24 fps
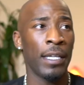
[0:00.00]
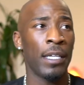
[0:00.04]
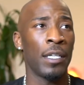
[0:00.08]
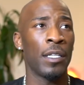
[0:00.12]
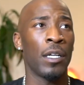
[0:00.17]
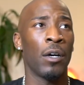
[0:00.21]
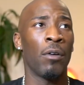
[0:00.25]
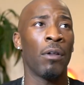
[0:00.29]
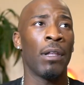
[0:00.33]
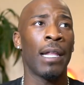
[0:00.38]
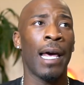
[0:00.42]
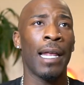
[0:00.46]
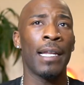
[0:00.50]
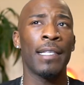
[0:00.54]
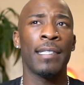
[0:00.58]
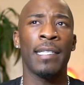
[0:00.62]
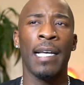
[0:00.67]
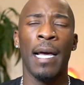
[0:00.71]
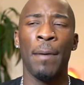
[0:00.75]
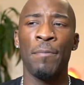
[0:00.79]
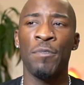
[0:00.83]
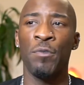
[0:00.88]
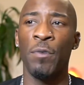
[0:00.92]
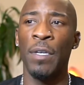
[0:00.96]
you know, a lot of
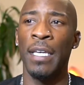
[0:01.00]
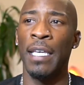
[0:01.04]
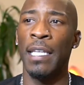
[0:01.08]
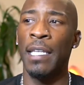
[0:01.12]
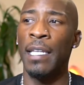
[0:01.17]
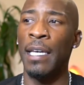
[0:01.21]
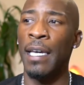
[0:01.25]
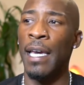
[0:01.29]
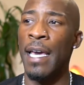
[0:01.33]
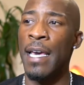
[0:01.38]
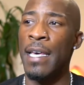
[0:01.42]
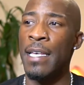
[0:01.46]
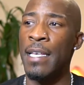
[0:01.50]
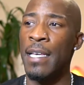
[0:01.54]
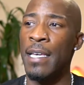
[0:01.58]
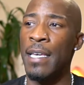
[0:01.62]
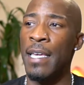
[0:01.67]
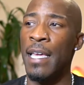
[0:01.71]
times we can look at